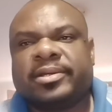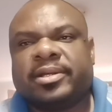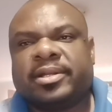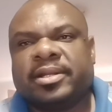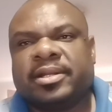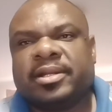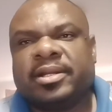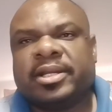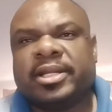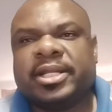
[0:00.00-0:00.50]

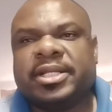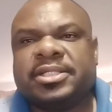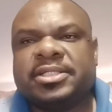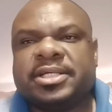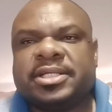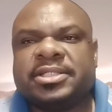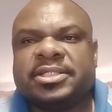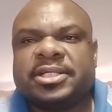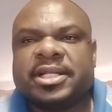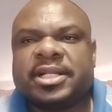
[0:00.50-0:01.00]
Ladies
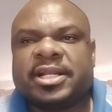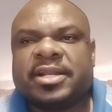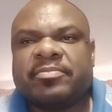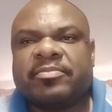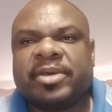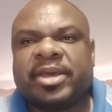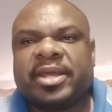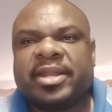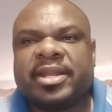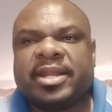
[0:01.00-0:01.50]
and
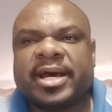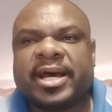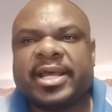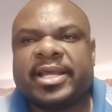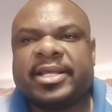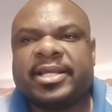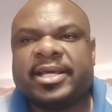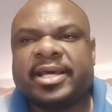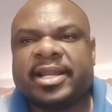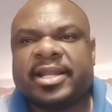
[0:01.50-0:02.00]
gentlemen, I
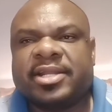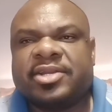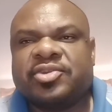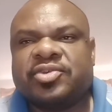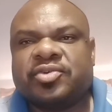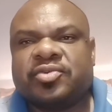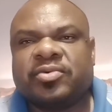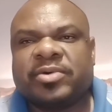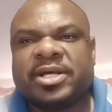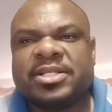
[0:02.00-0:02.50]
greet
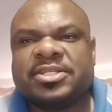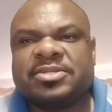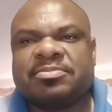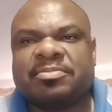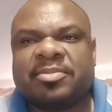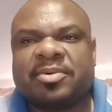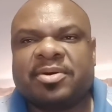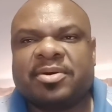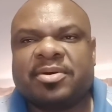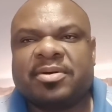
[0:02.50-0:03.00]
you once
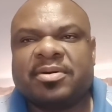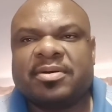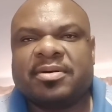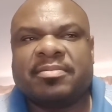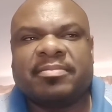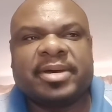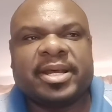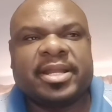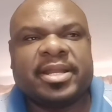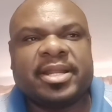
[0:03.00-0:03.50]
more.
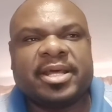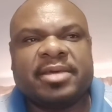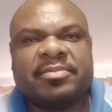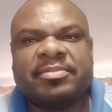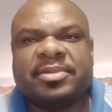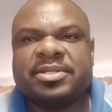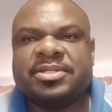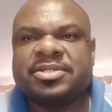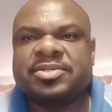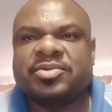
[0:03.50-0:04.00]
My name
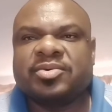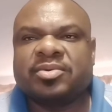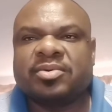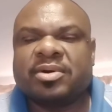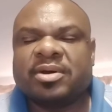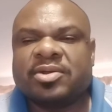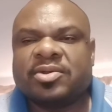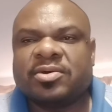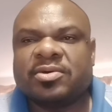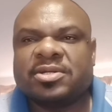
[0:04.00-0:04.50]
is
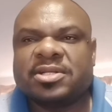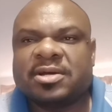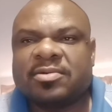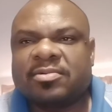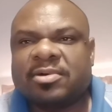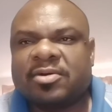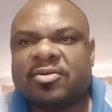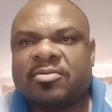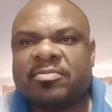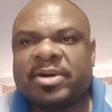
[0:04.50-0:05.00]
Dr.
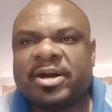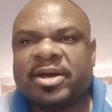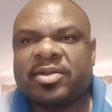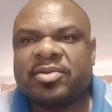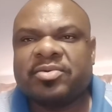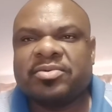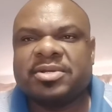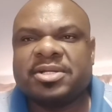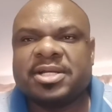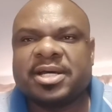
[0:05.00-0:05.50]
Ngwakuma
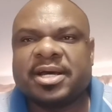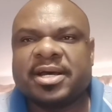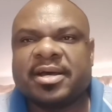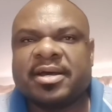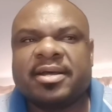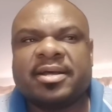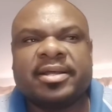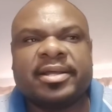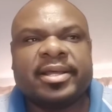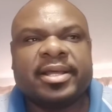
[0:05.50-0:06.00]
Ruta,
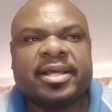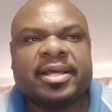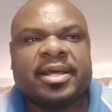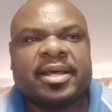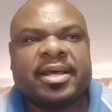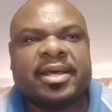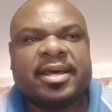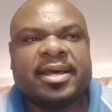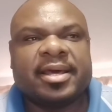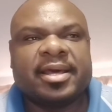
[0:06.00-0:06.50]

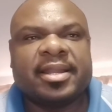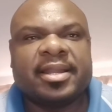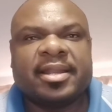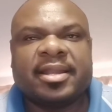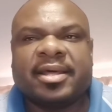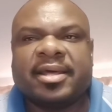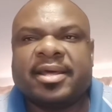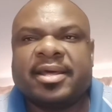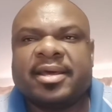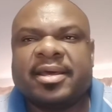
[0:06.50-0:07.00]

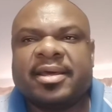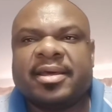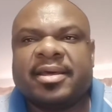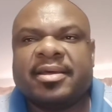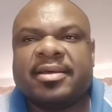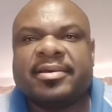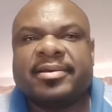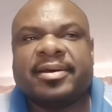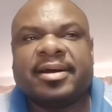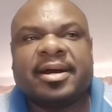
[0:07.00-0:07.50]
and
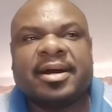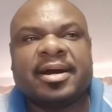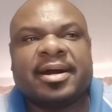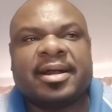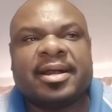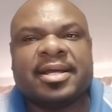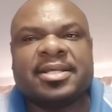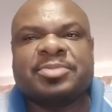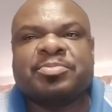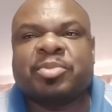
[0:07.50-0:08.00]

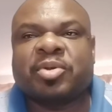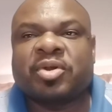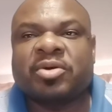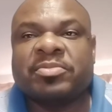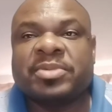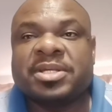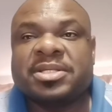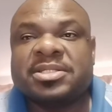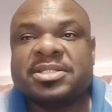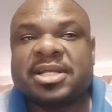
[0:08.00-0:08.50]
as
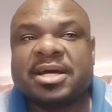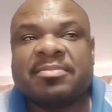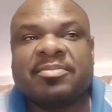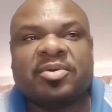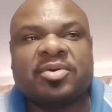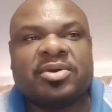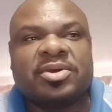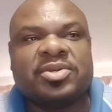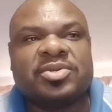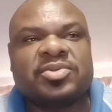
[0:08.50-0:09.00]
promised, I'm
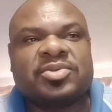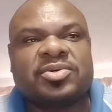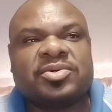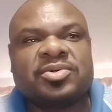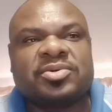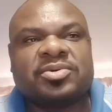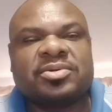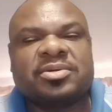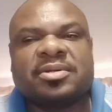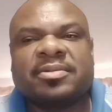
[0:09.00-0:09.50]
going
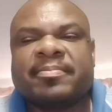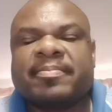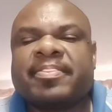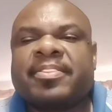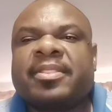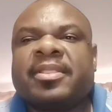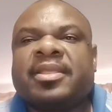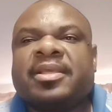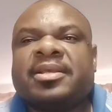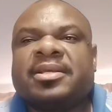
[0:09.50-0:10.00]
to
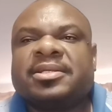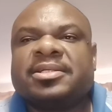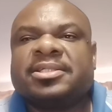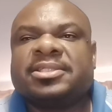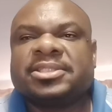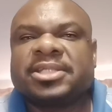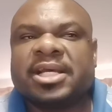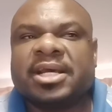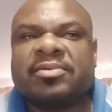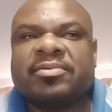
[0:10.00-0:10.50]

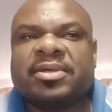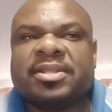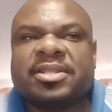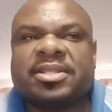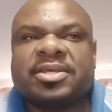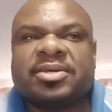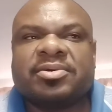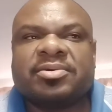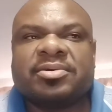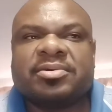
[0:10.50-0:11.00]
share with
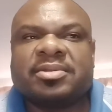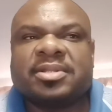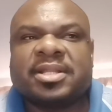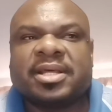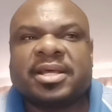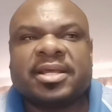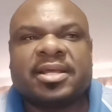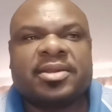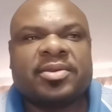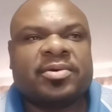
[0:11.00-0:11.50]
you
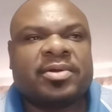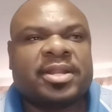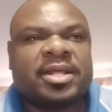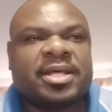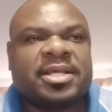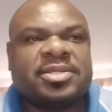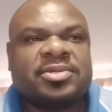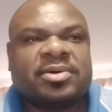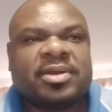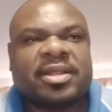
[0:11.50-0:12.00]
the
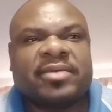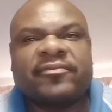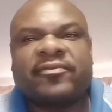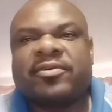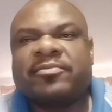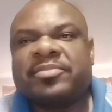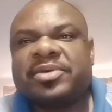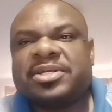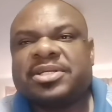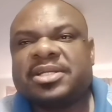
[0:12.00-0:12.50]
knowledge or
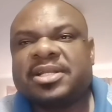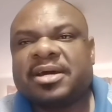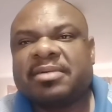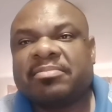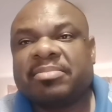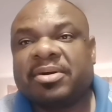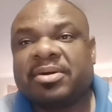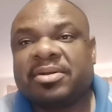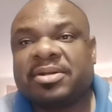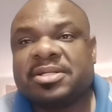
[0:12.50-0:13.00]
information
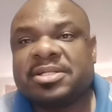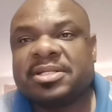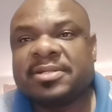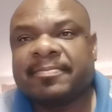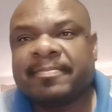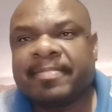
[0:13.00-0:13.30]
about